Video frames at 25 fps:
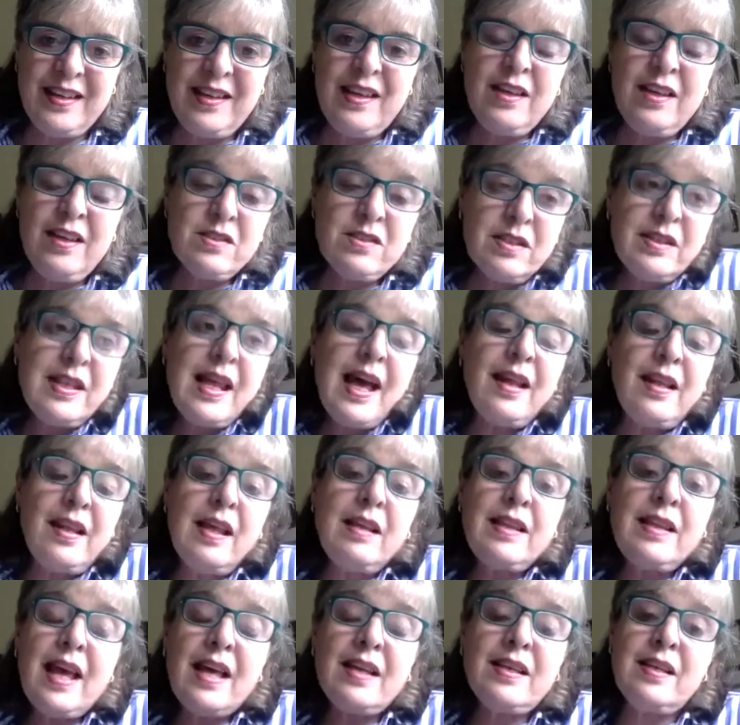So
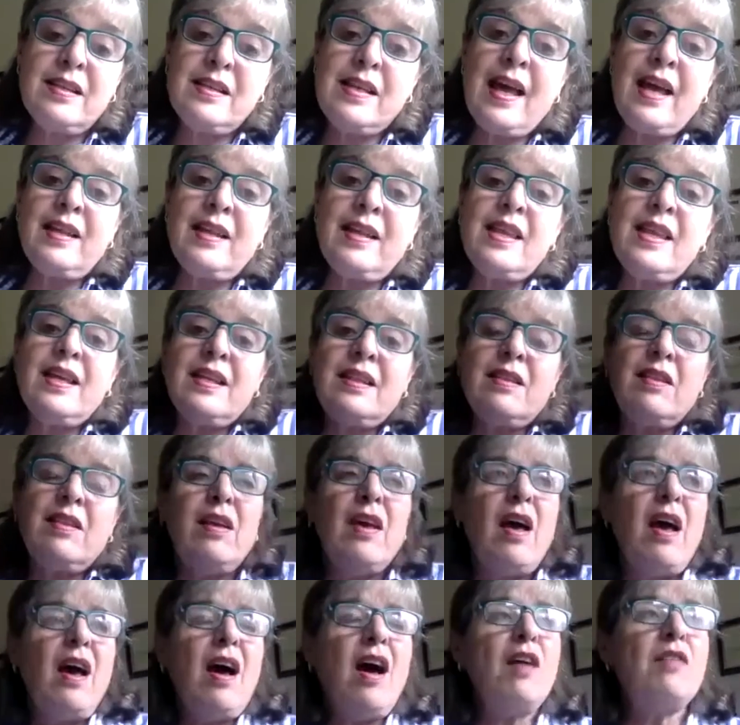that I think
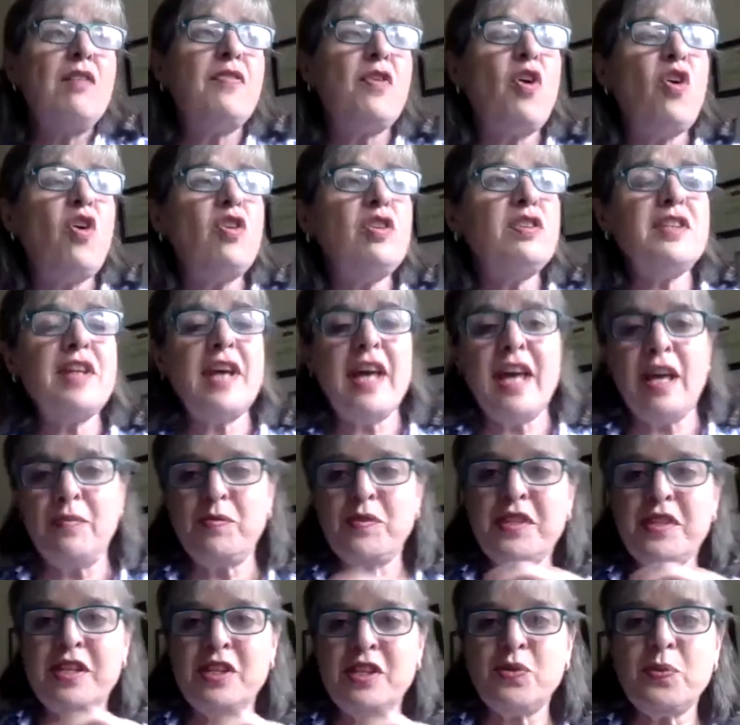of all times,
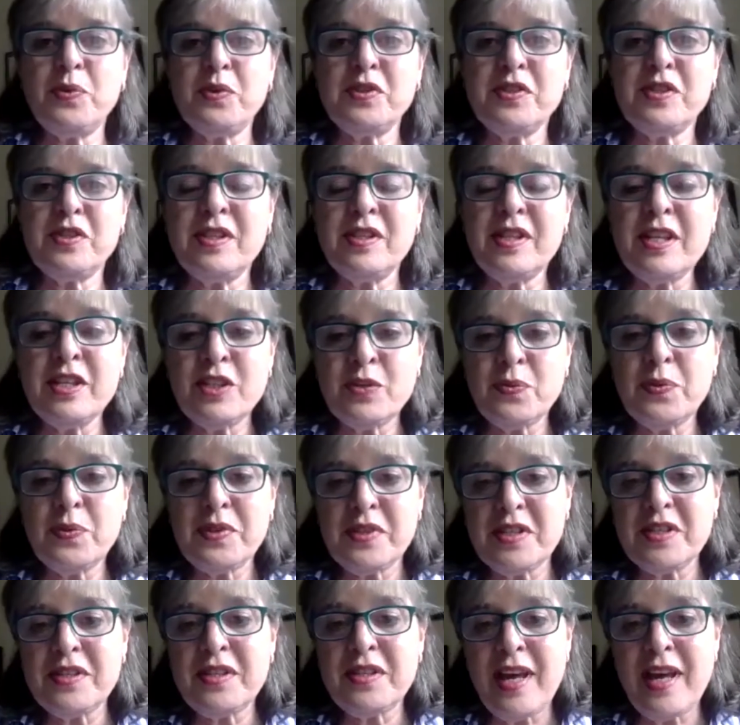this was
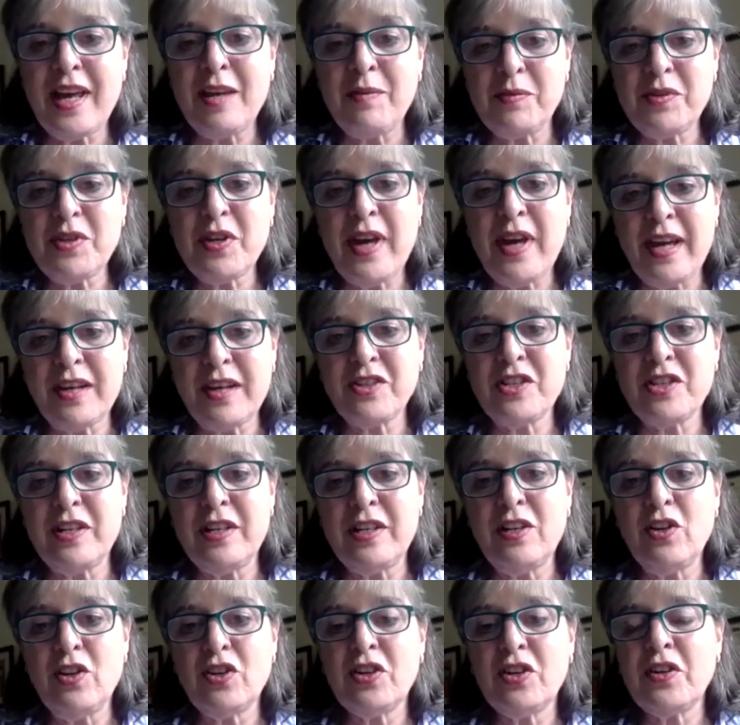the time to actually
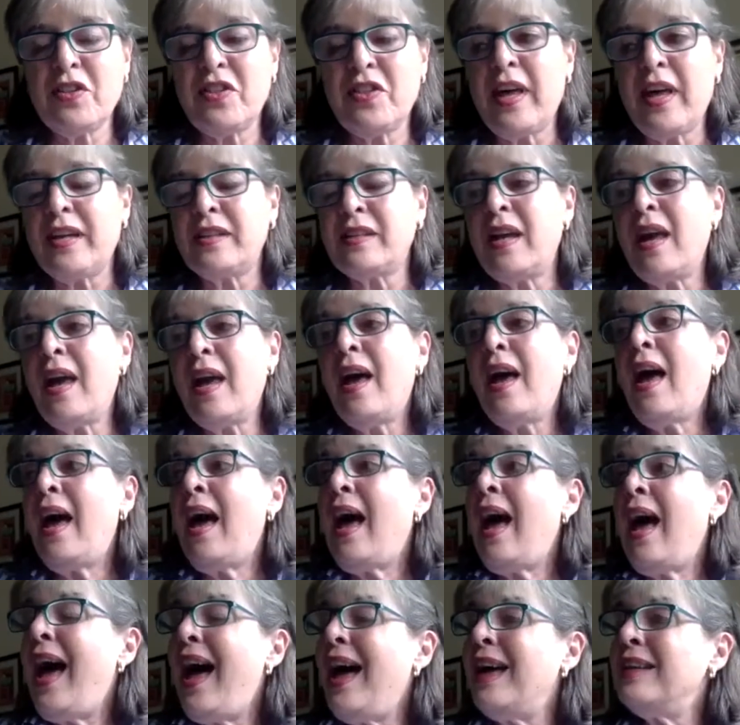look at that.
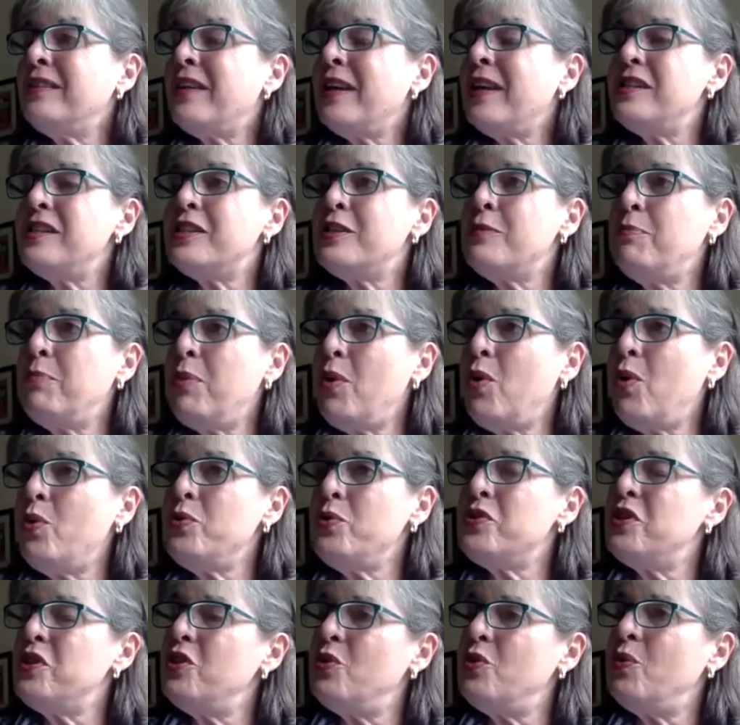And I suppose
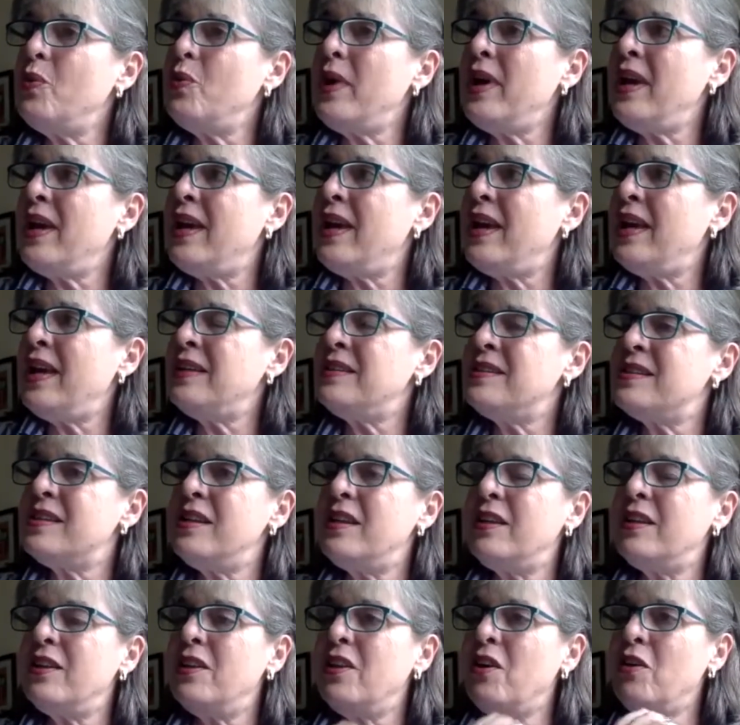in a way, it's a
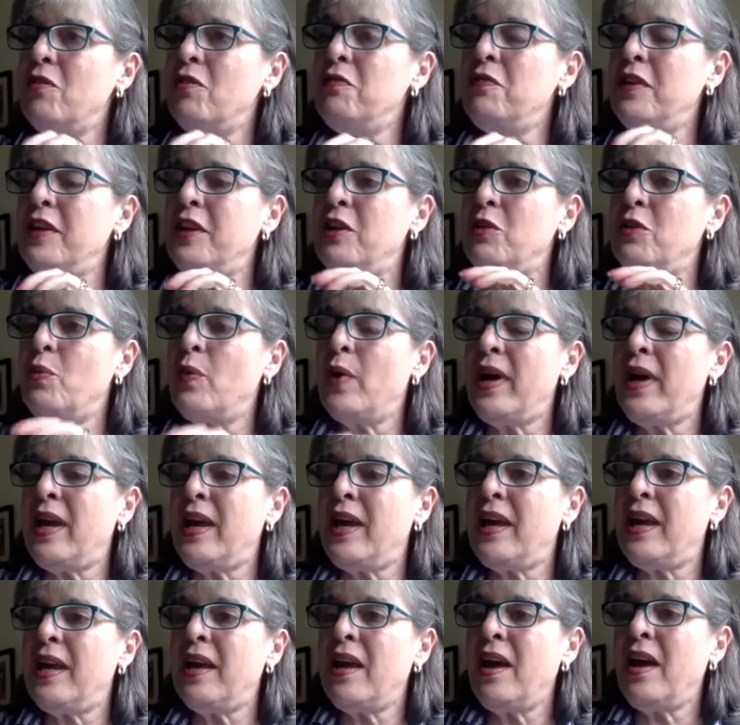lovely
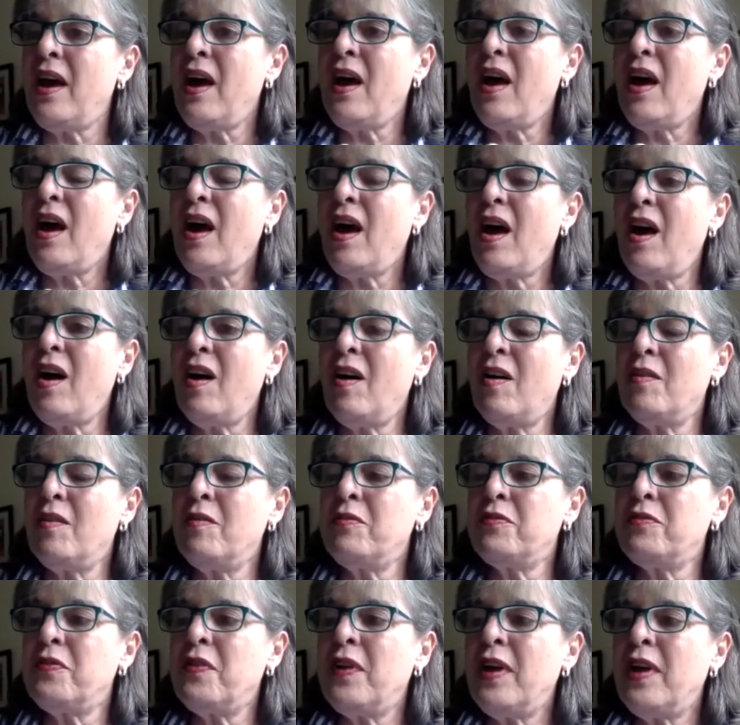way of
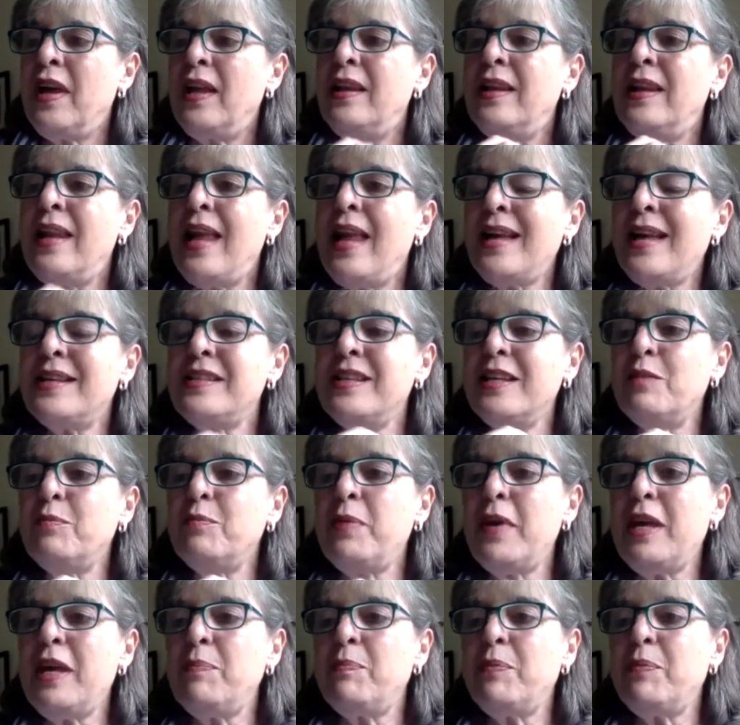letting
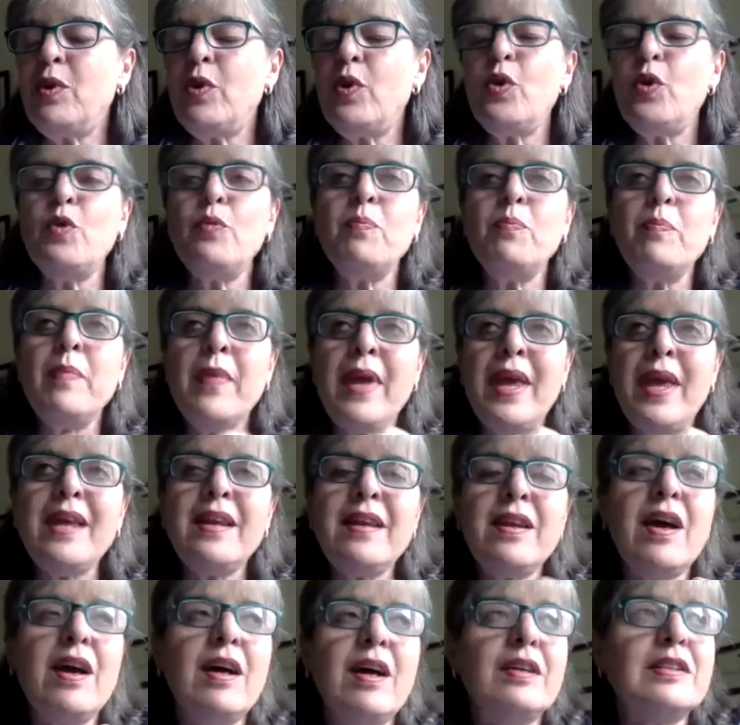people who may
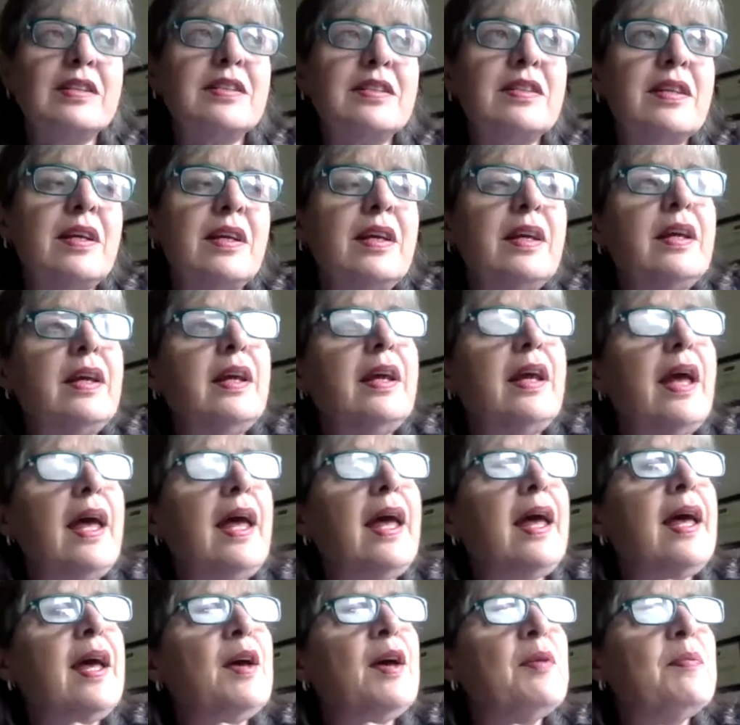not
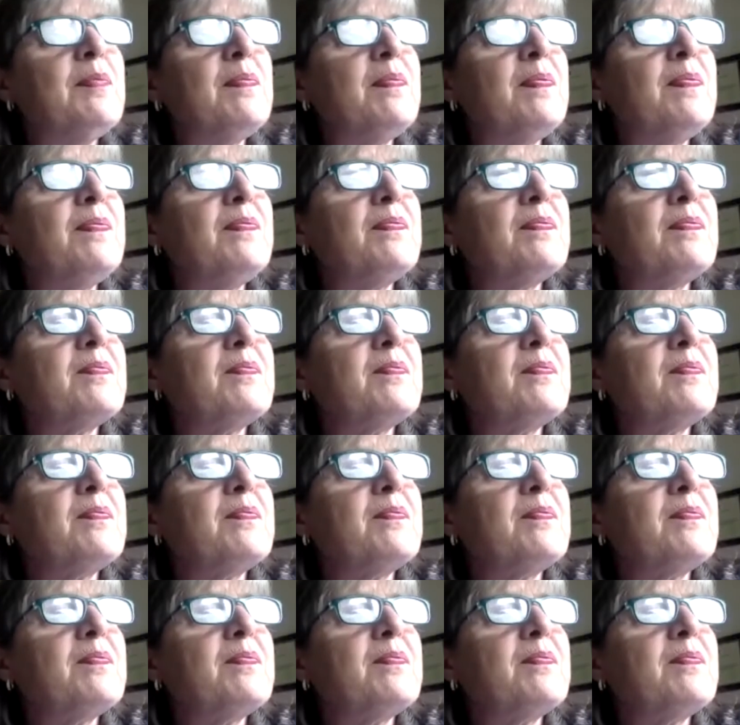um,